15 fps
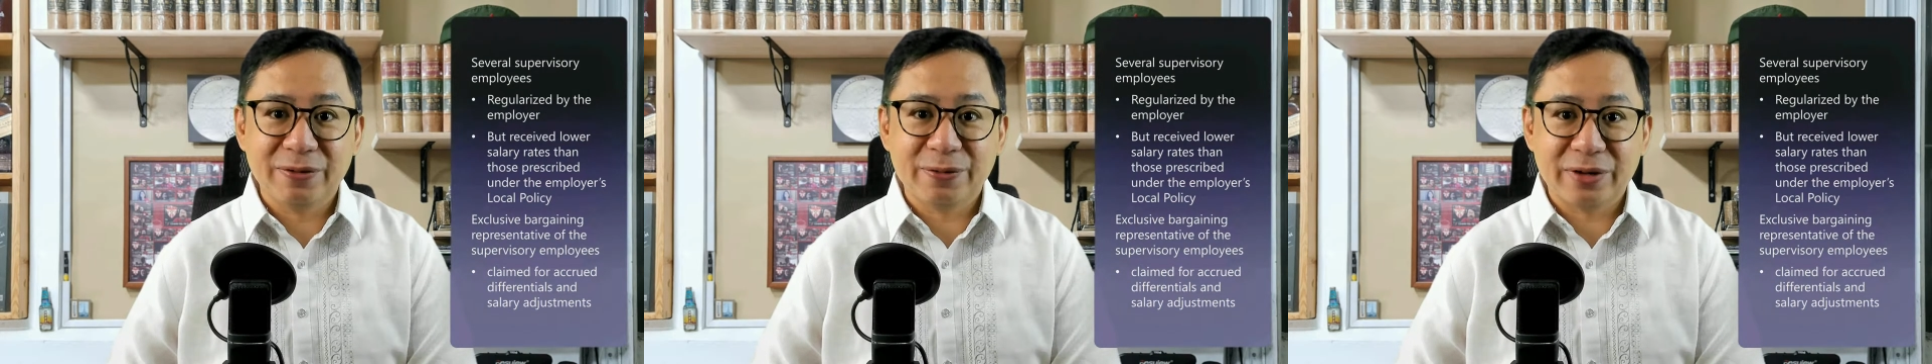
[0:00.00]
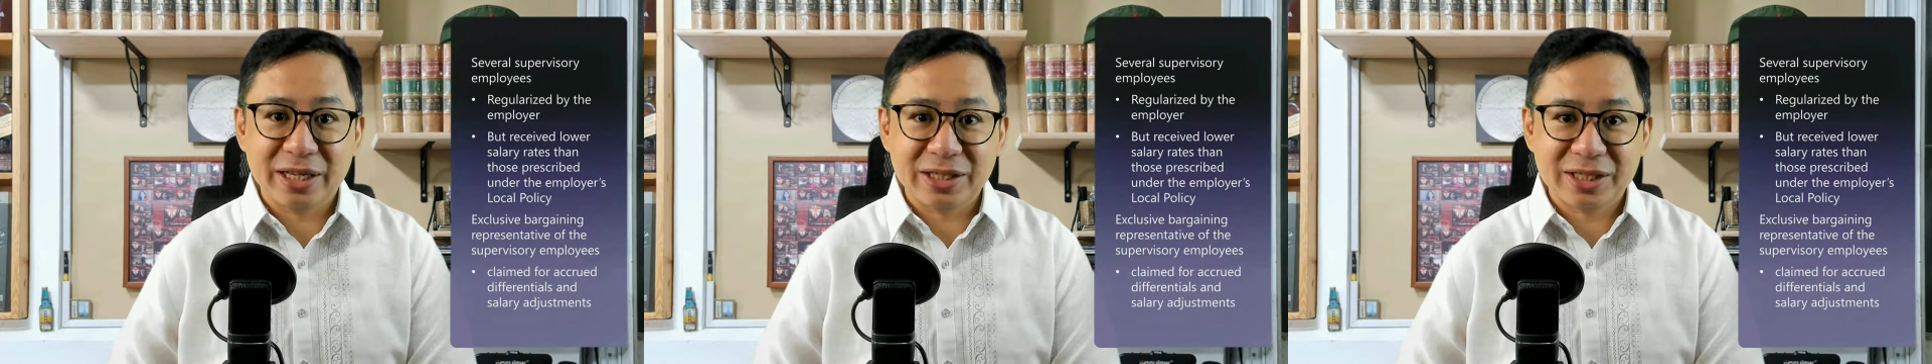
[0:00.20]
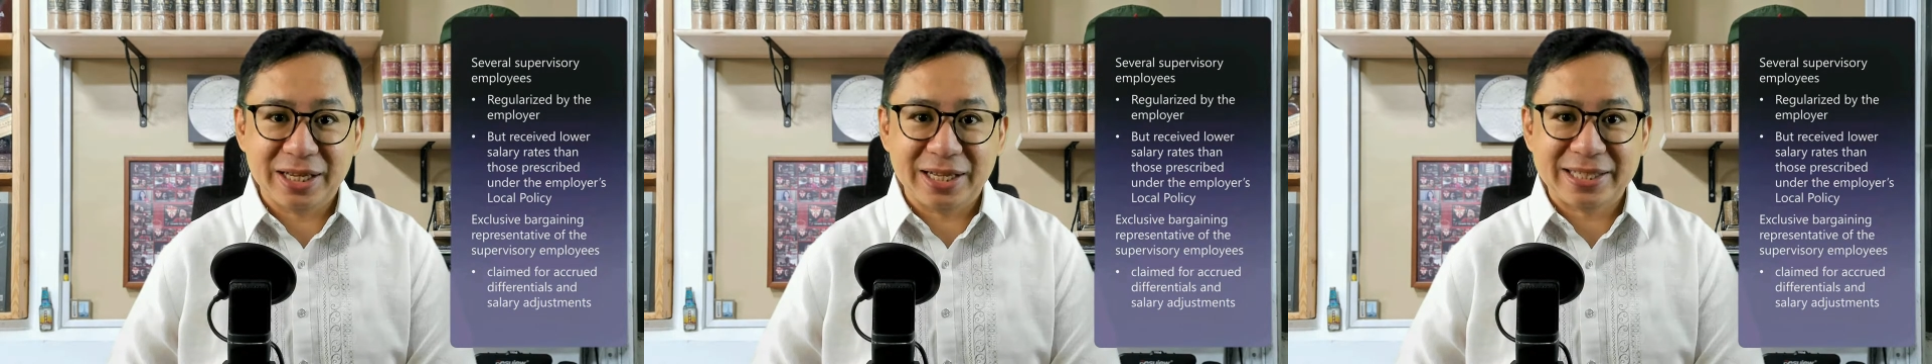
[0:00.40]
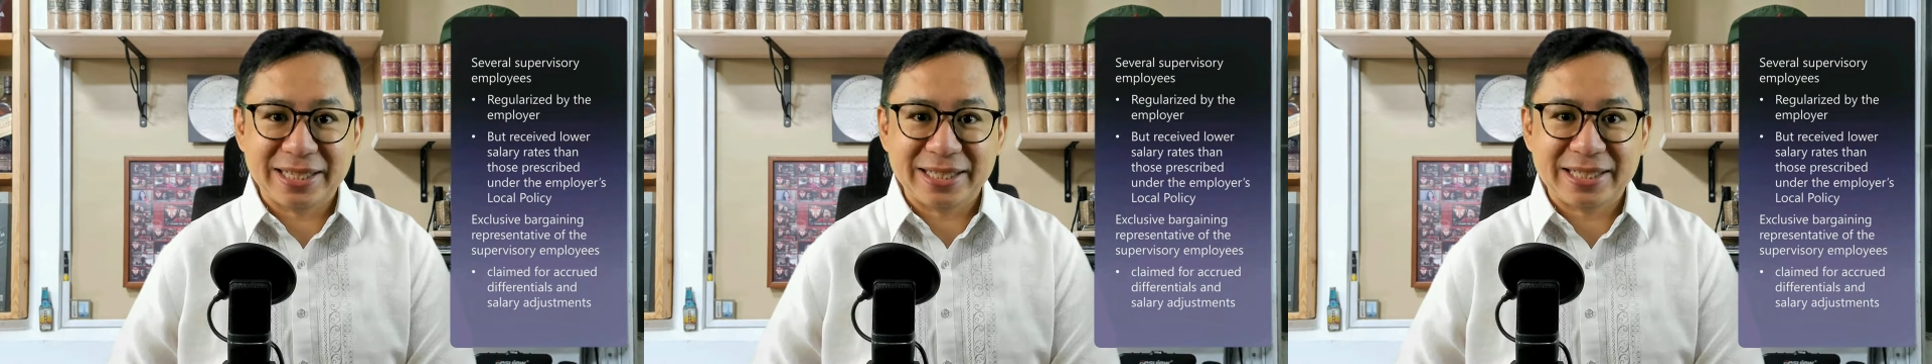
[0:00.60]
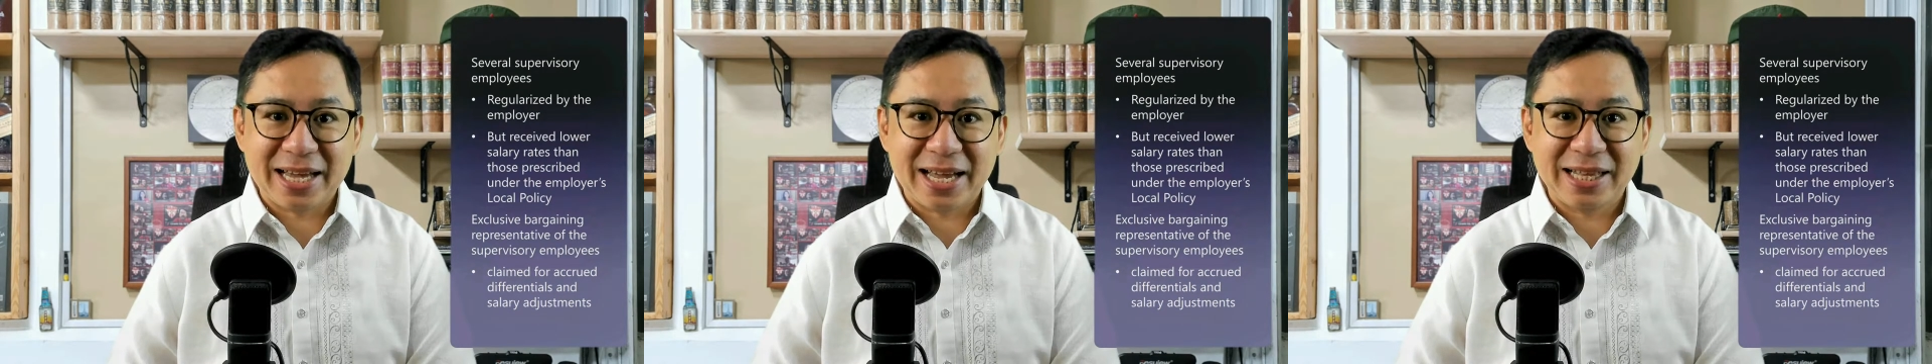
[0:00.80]
differentials
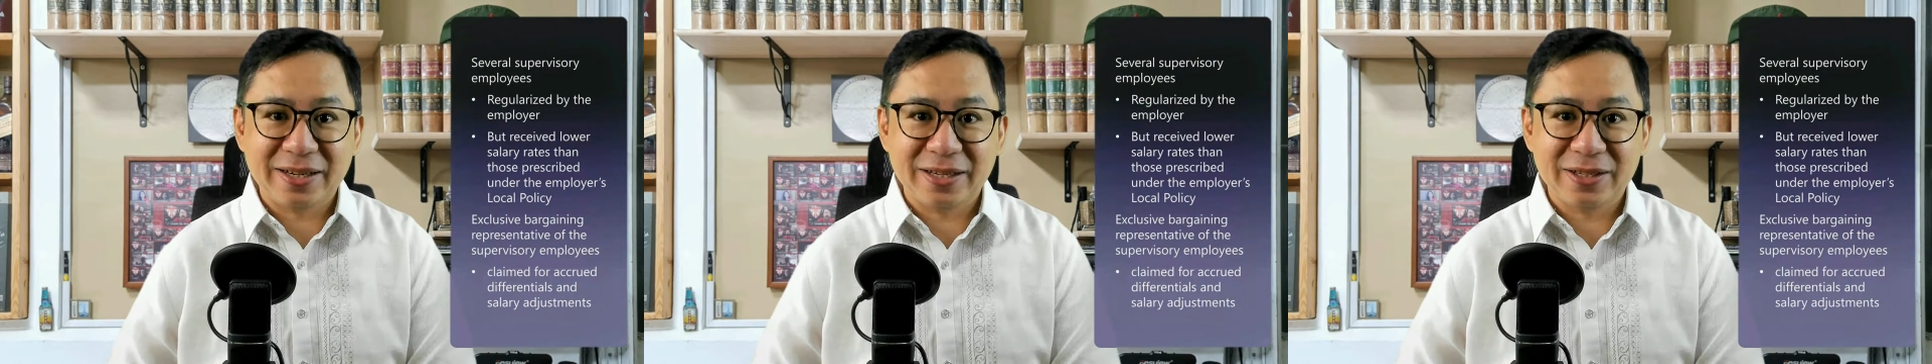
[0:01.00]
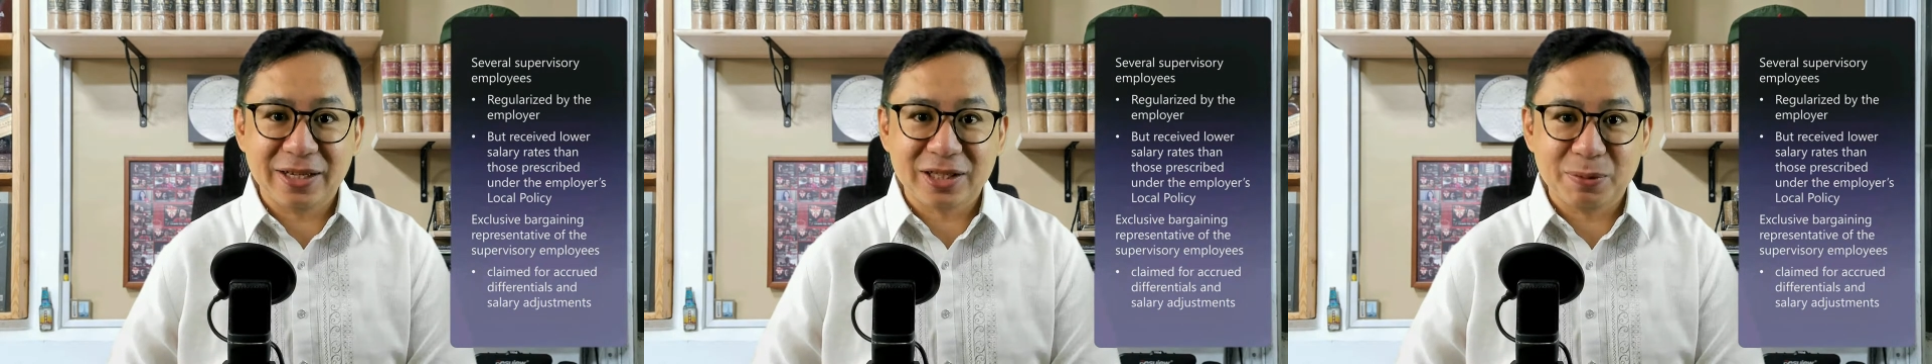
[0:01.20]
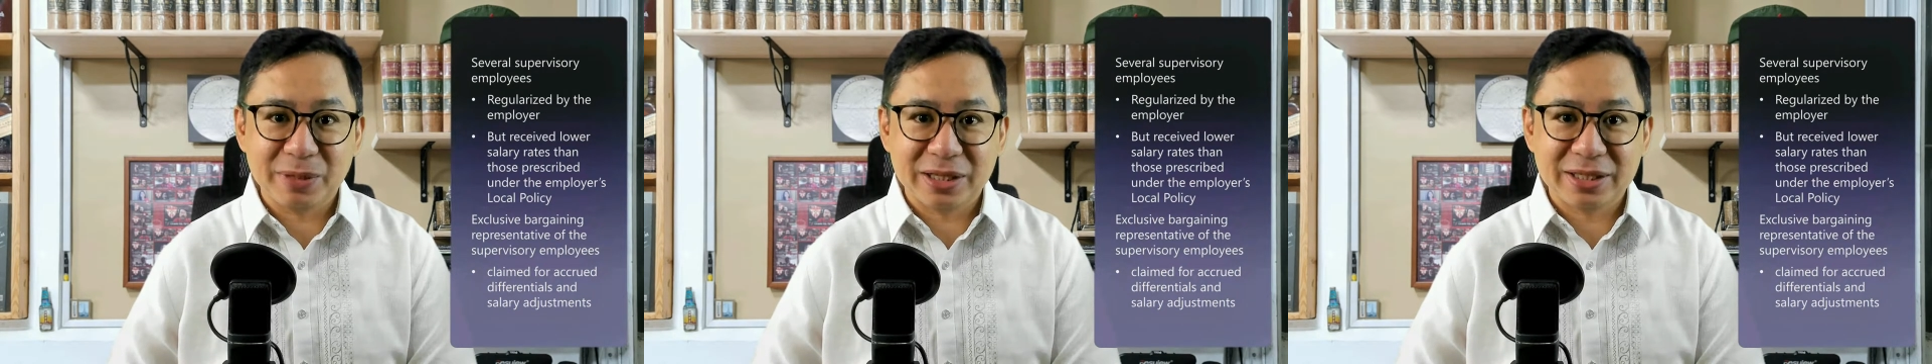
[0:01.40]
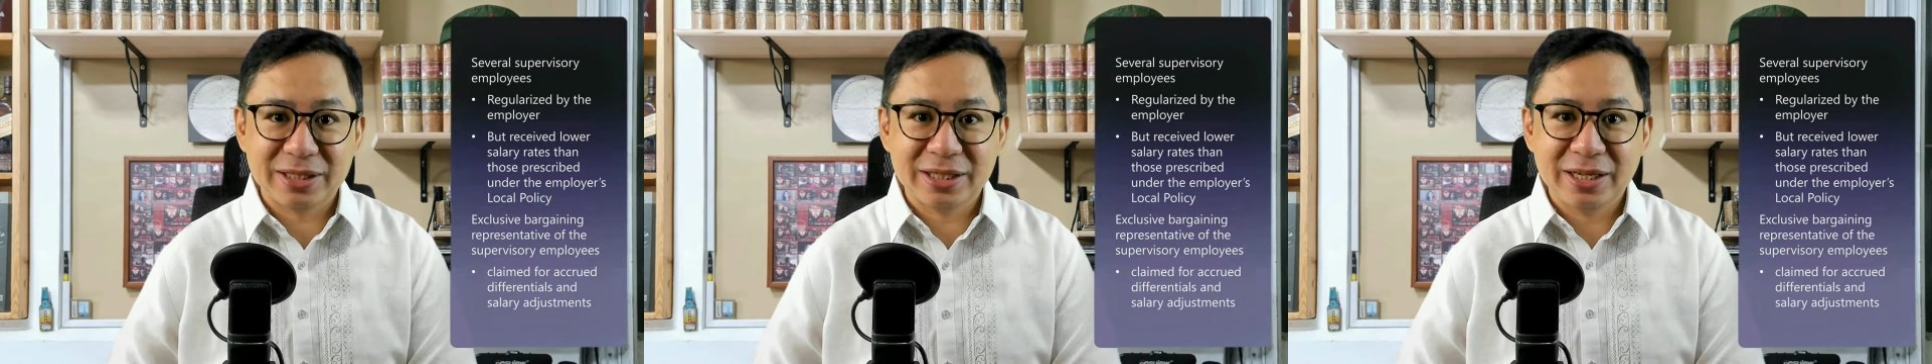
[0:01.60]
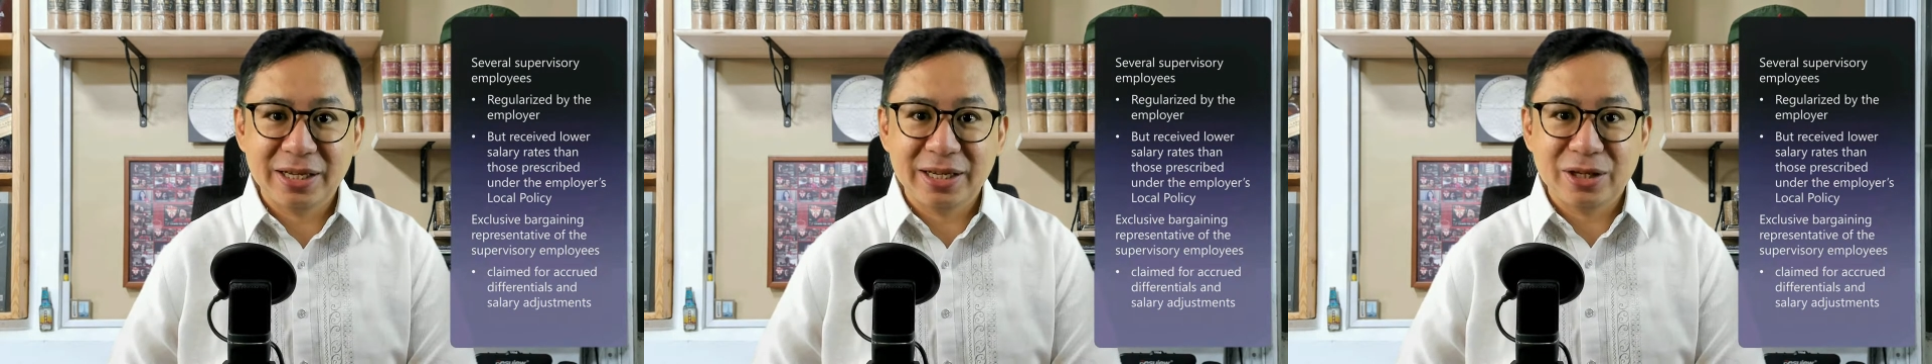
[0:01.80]
and salary
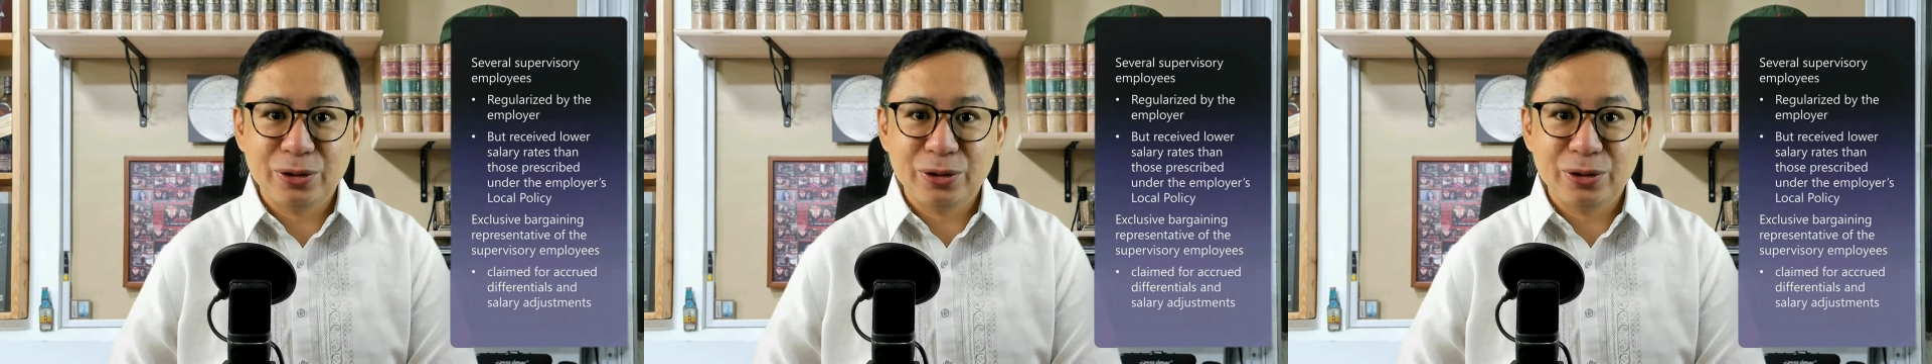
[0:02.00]
adjustments